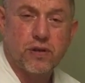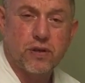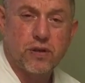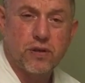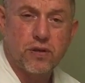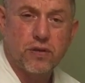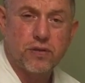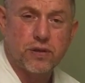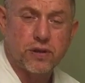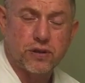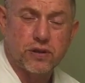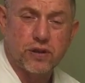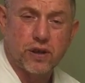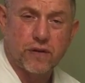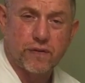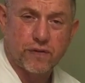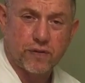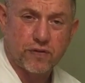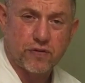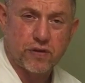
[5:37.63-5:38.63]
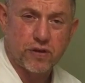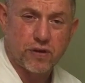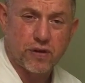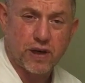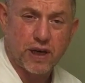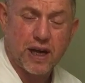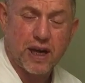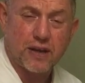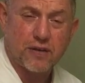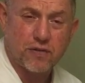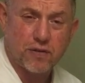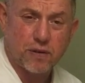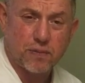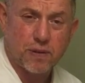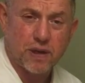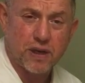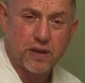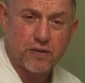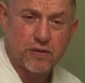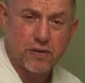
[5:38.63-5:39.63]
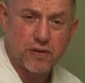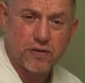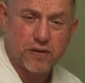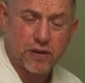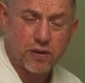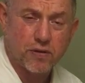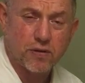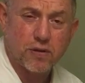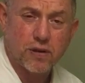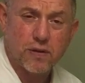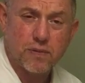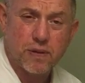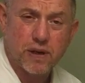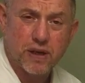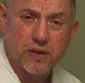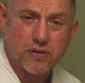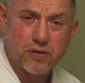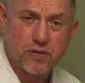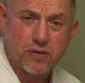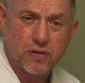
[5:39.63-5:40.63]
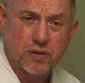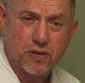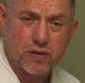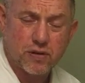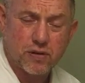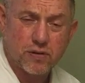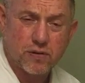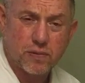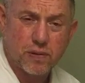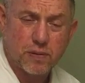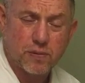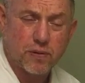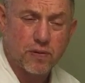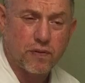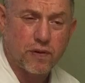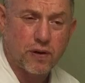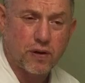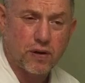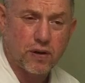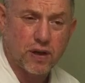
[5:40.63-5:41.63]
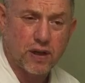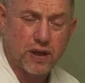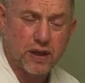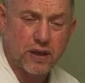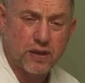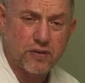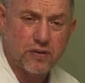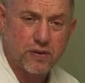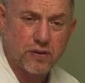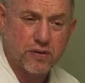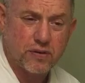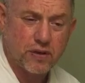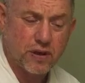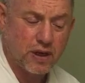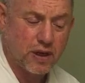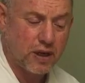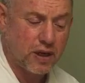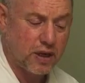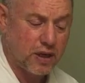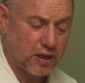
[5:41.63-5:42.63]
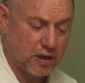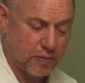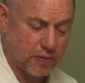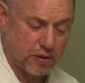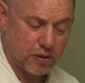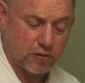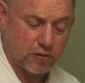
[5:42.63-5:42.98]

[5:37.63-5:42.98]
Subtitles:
to use. It's safe for geriatric patients, elderly patients to use, people of all ages. It can be